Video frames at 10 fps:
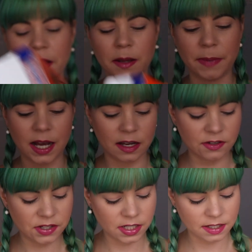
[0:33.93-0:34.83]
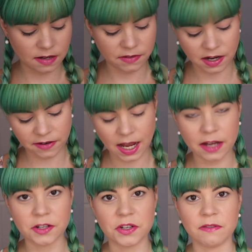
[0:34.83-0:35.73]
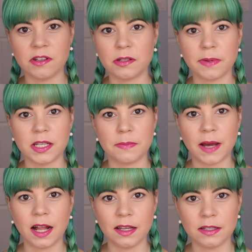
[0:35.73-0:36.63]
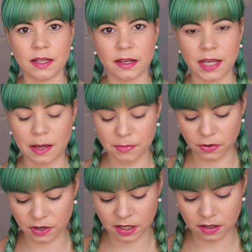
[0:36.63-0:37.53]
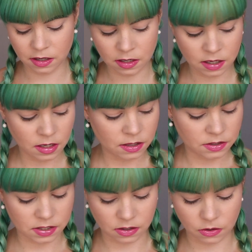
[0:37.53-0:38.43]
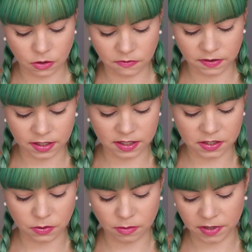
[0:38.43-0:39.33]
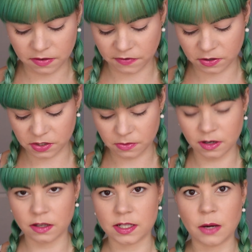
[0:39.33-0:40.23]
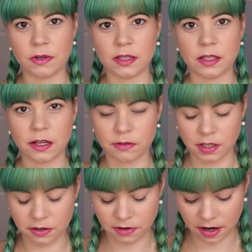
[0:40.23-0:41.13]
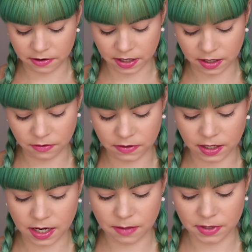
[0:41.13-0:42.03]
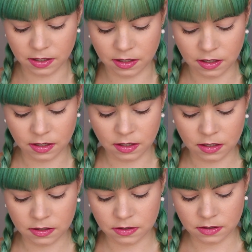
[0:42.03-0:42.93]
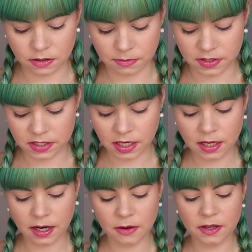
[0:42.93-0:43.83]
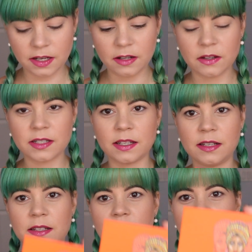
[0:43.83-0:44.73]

how they package these. I've never had a Juvia's Place palette that came broken. So hopefully this won't be the first one because I would literally cry right now if that happened. So I'm gonna take it out and it looks like this.